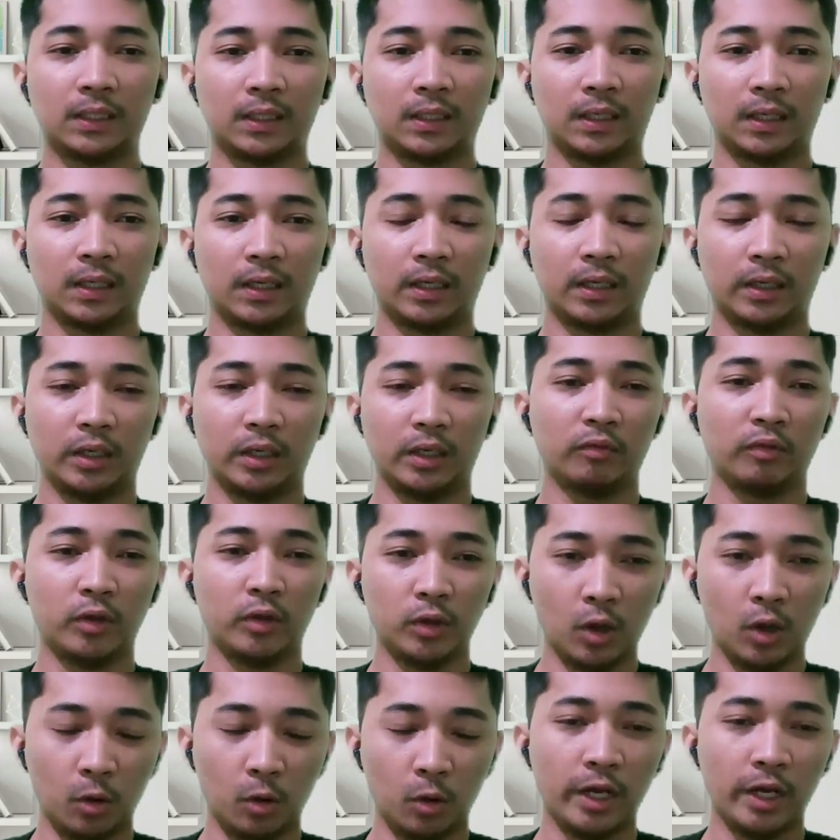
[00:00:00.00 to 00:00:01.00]
Even
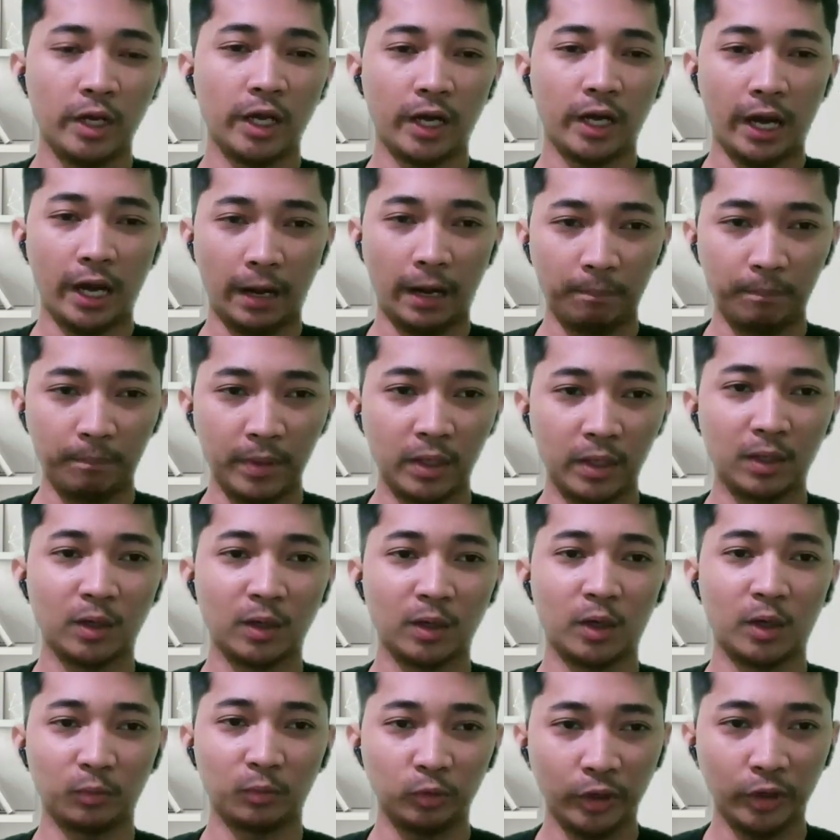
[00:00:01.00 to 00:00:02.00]
though there have been a
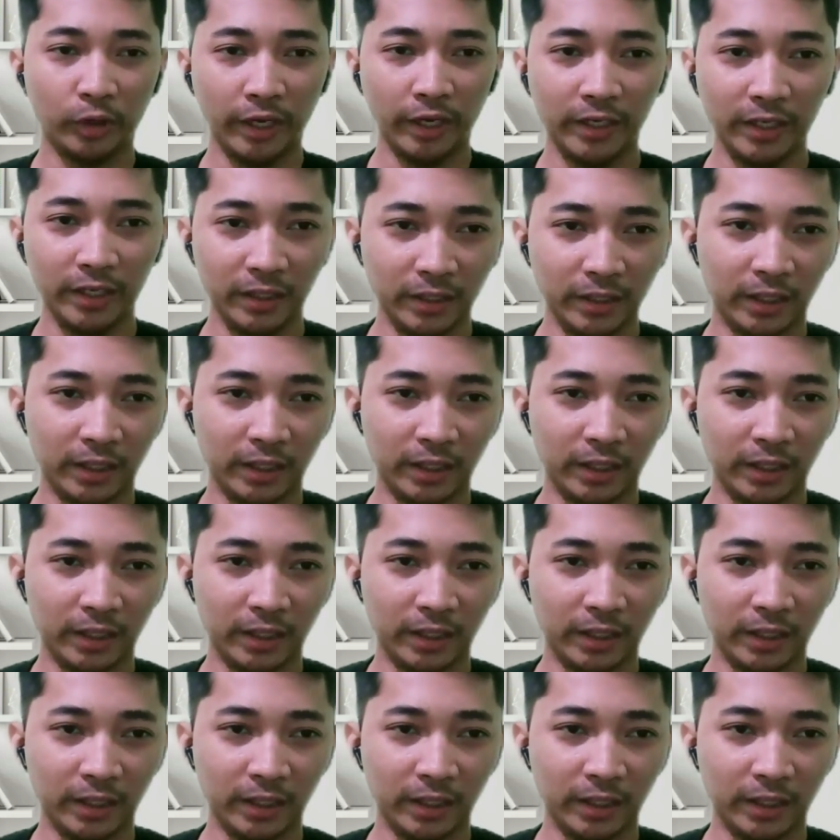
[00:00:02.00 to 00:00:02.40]
lot of training,